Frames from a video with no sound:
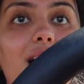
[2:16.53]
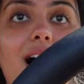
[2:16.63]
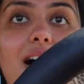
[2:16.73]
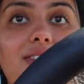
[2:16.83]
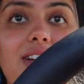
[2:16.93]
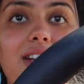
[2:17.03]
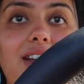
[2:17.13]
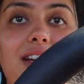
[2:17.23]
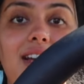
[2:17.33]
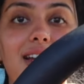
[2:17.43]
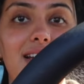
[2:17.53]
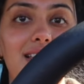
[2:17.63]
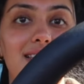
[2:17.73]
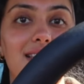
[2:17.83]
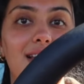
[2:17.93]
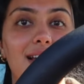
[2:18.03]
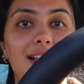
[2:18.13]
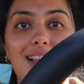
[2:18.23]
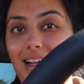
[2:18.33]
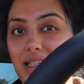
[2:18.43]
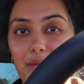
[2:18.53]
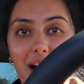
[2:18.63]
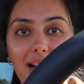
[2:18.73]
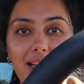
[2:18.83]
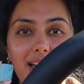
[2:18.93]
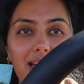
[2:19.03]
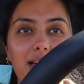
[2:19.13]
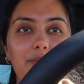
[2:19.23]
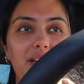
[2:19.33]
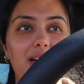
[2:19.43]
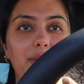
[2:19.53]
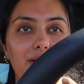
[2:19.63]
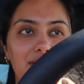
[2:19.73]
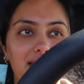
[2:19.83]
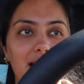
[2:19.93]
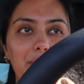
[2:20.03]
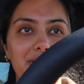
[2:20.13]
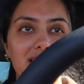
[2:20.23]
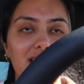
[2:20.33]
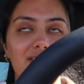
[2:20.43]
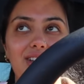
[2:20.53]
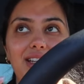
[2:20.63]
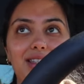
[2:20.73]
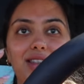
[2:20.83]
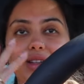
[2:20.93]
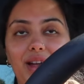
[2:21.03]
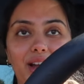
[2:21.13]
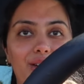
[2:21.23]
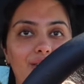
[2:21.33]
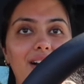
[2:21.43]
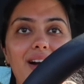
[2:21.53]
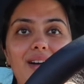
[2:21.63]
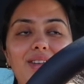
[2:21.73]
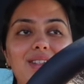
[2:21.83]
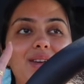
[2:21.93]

Avan is like smiling, becoming receptive, he's looking around.